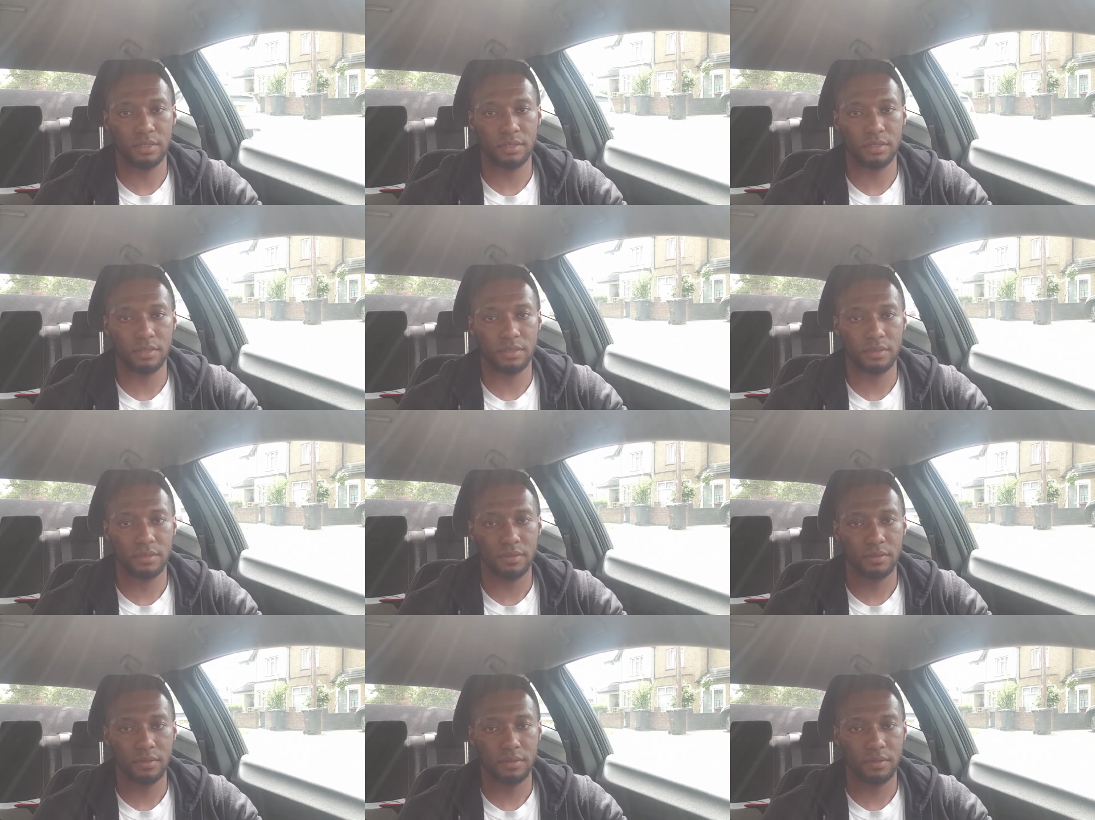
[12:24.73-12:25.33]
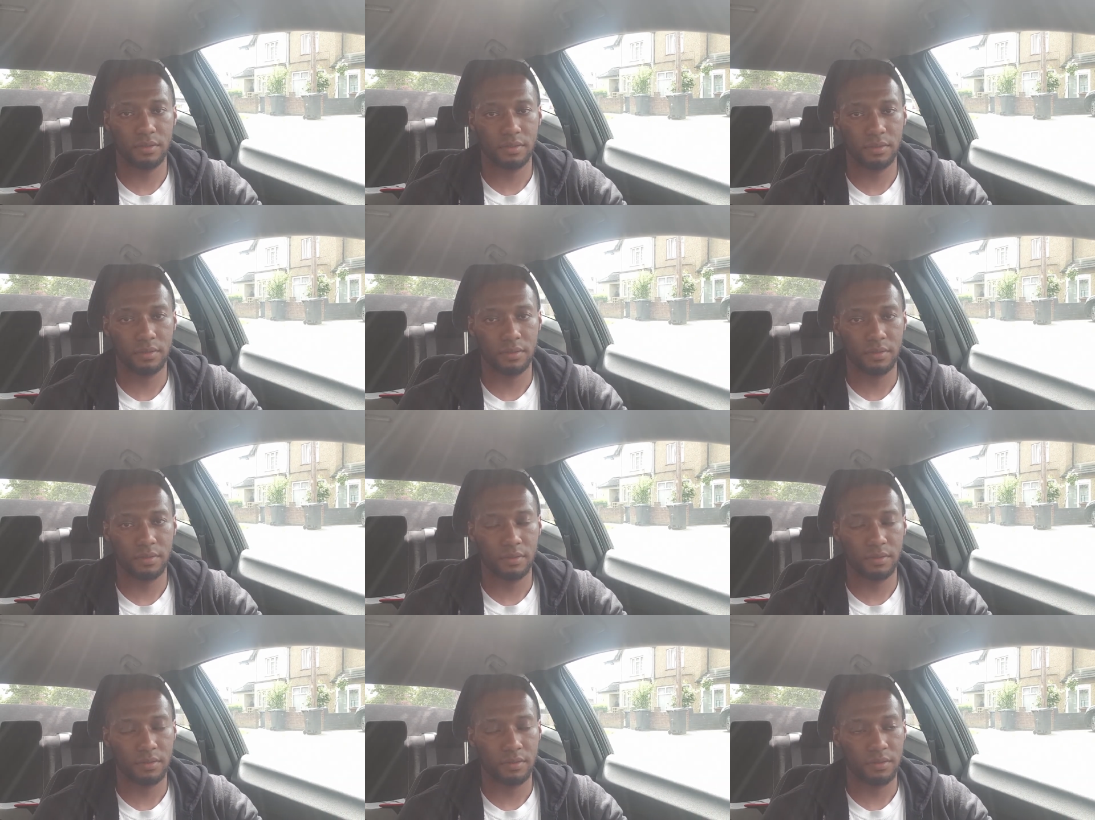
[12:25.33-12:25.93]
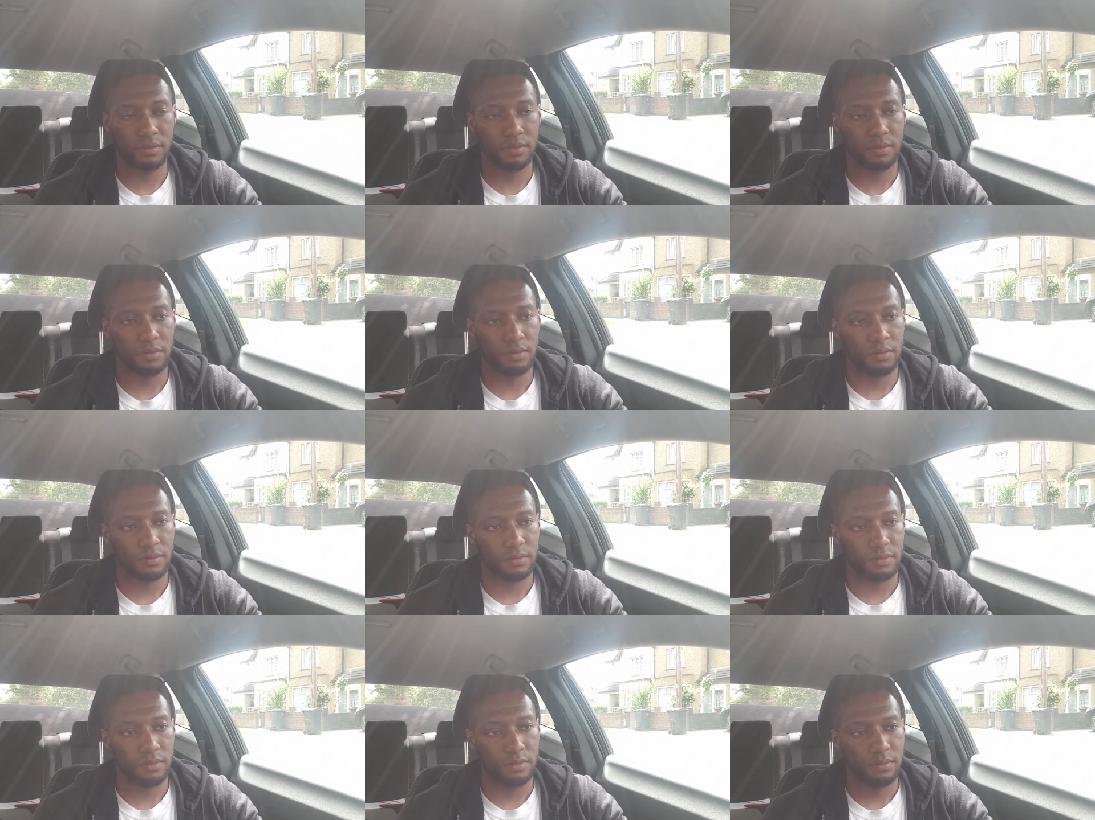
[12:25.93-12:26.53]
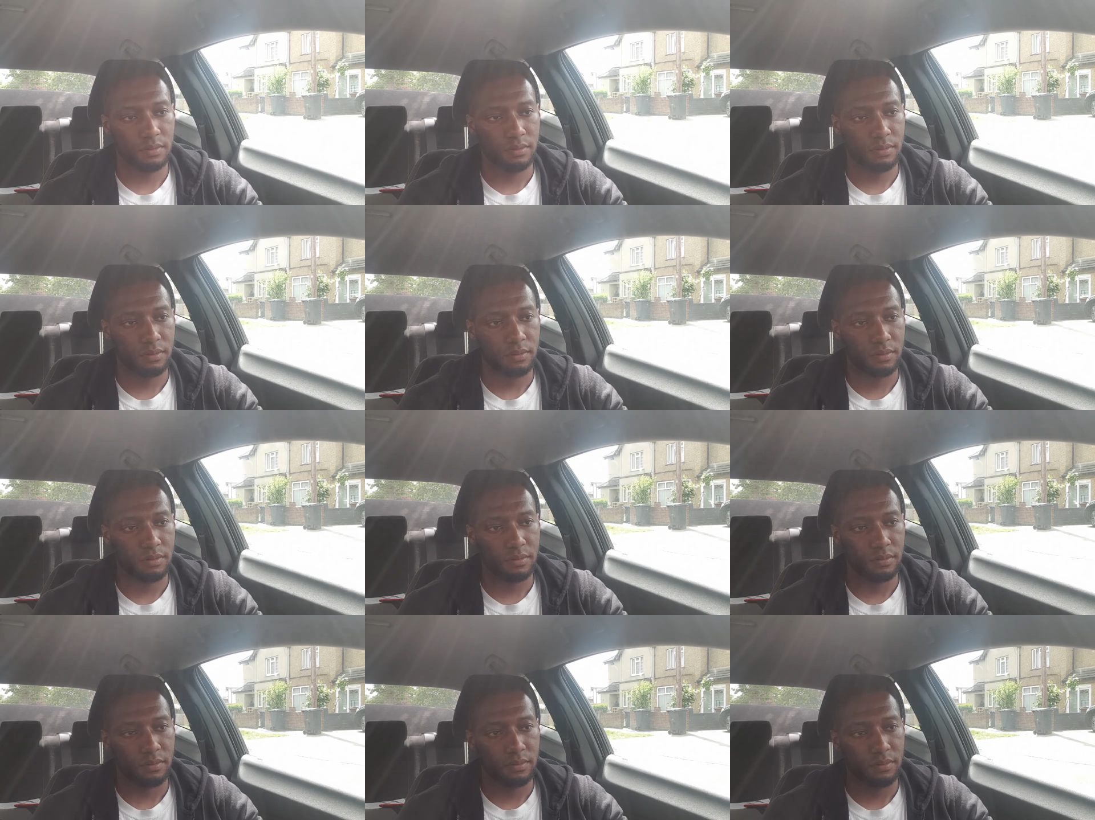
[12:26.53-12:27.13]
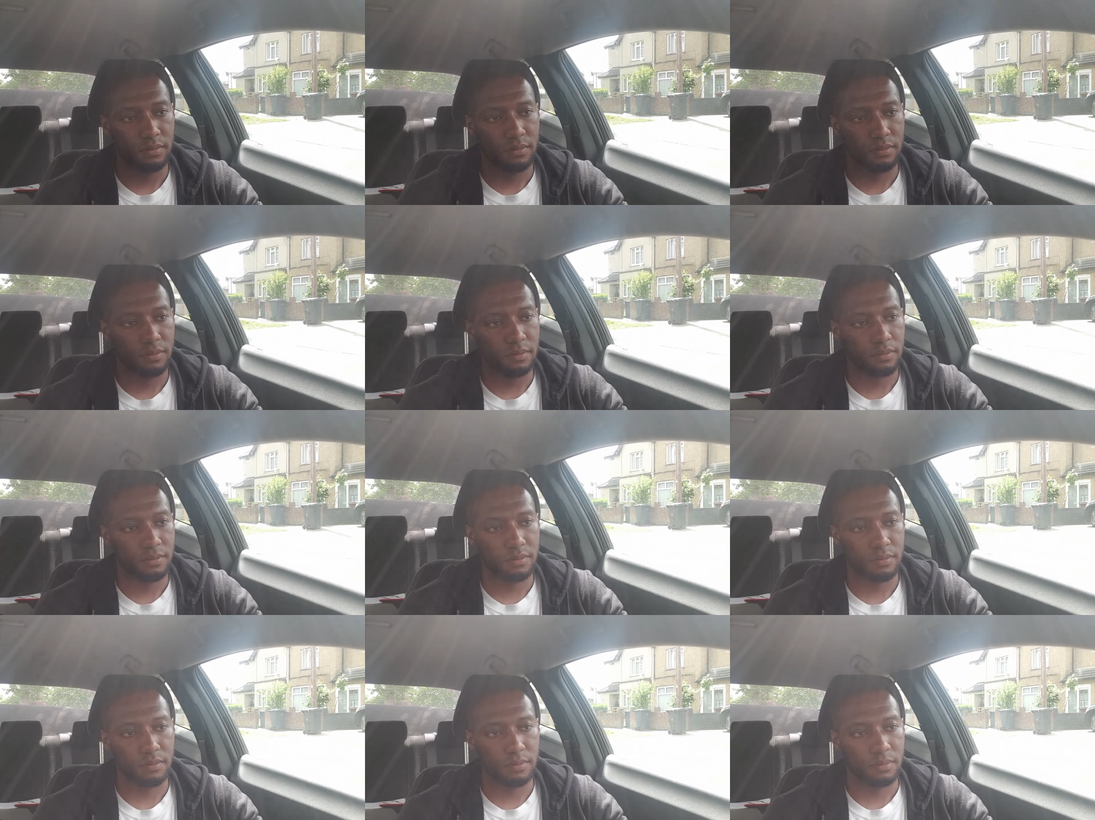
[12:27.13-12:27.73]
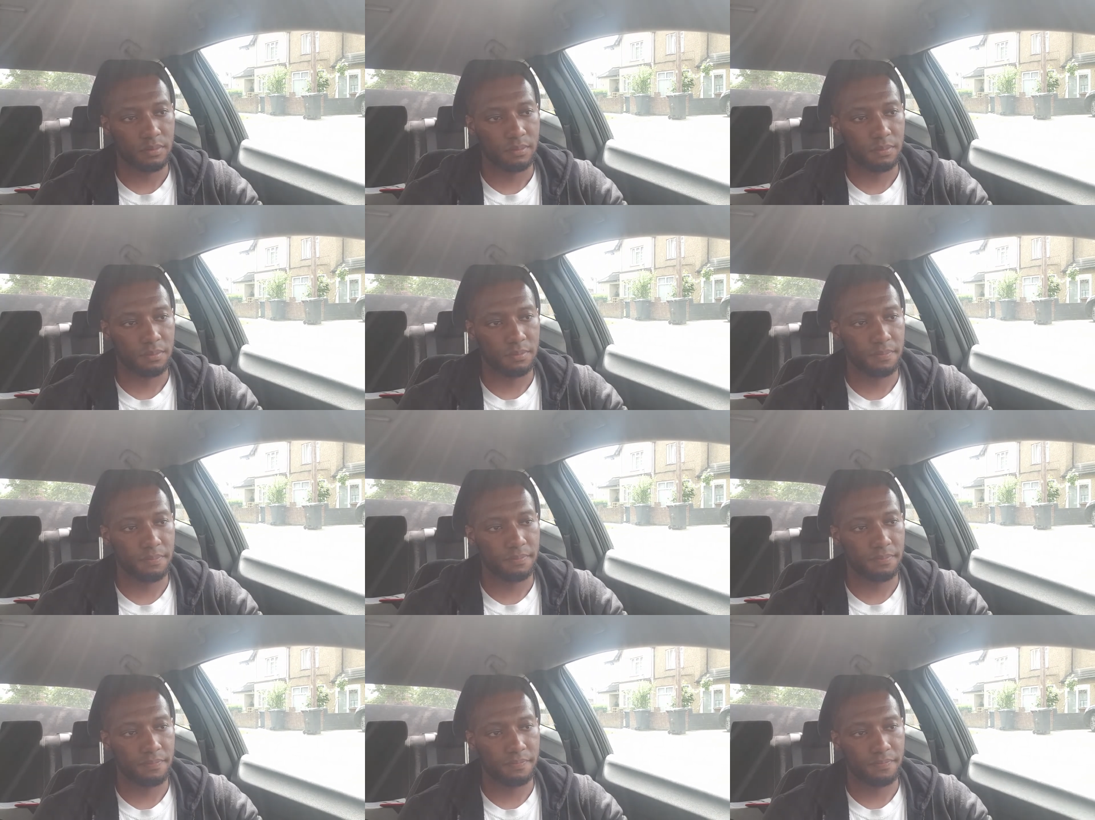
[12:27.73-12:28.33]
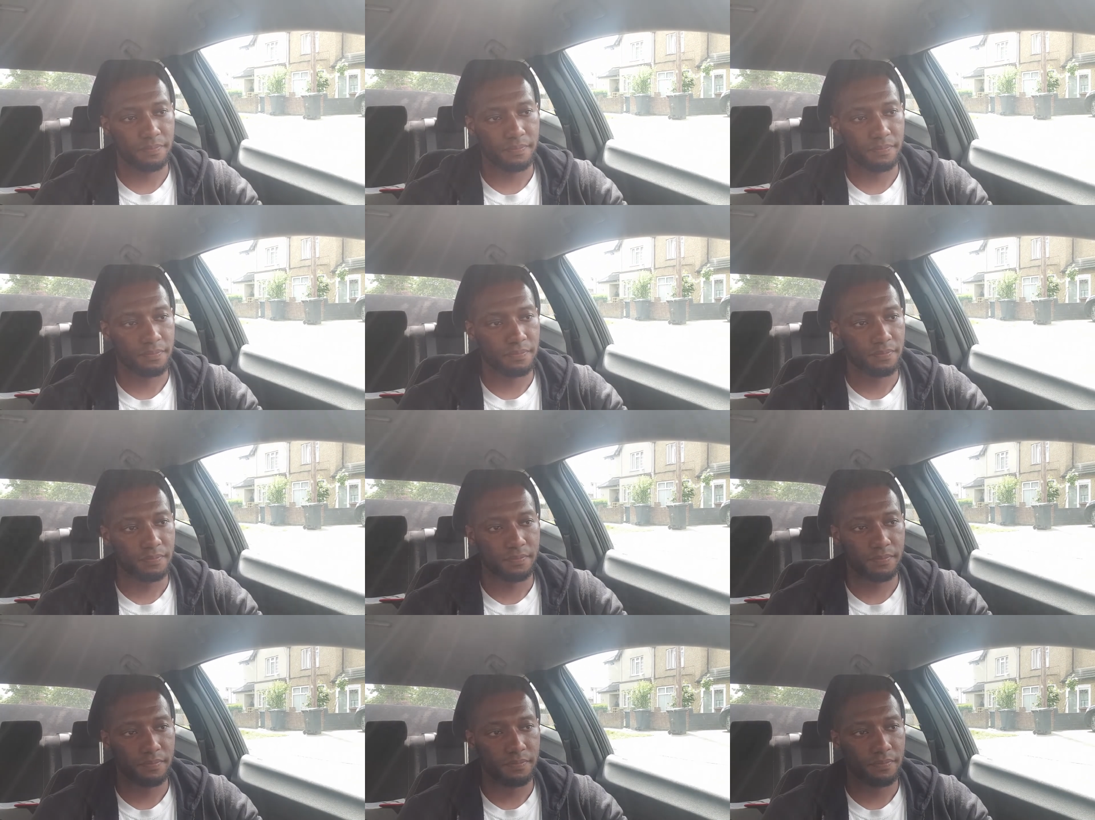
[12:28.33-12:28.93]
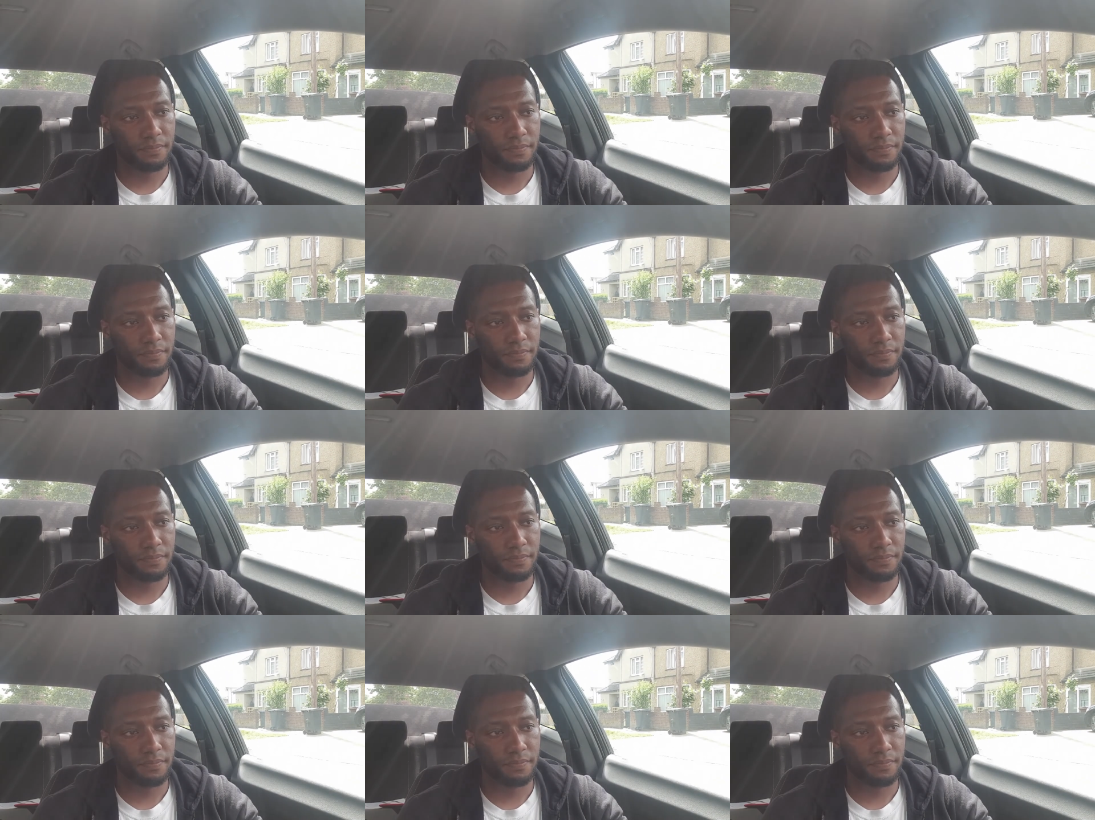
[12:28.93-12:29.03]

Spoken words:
[no speech]